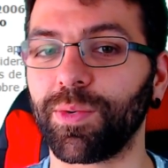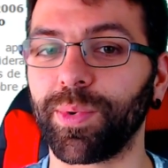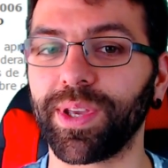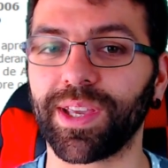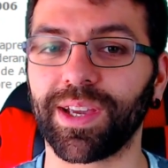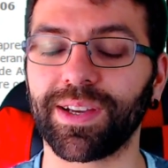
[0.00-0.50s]

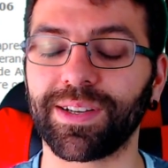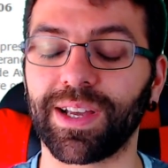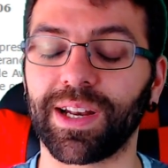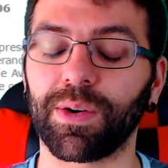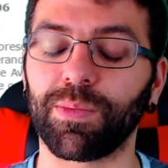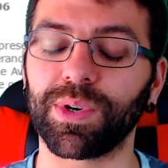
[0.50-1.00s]
weekend
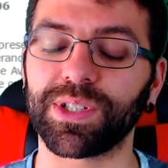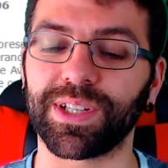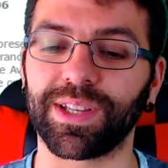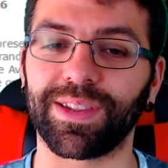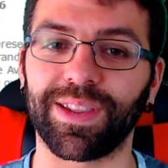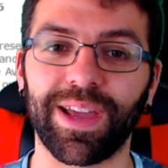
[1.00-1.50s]
and I watched
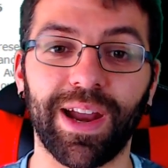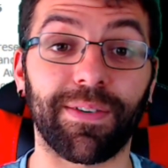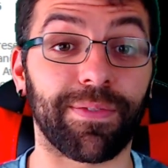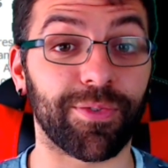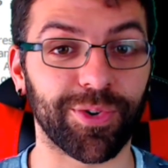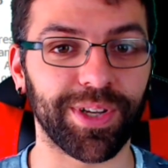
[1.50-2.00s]
it there
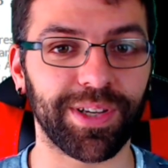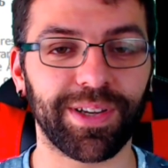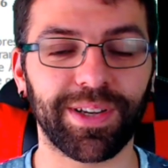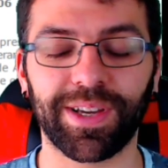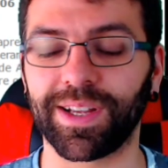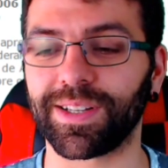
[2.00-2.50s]
free
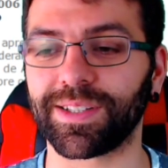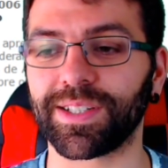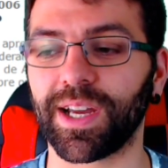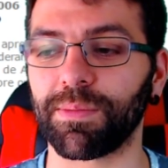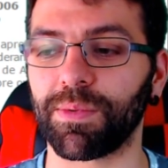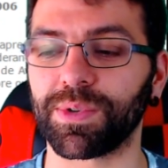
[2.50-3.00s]
at the
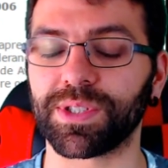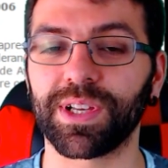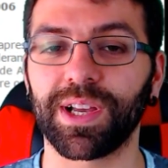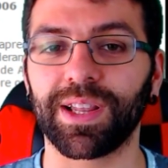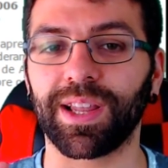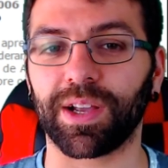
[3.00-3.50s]
time. It was
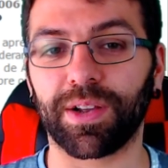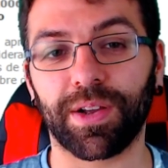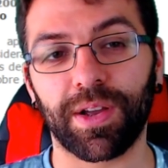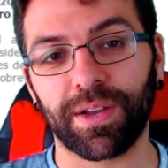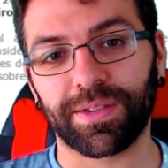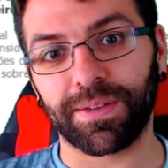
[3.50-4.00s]
like
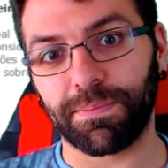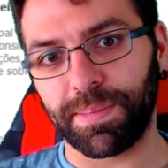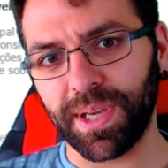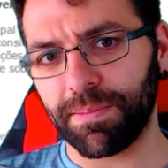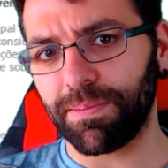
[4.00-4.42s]
the big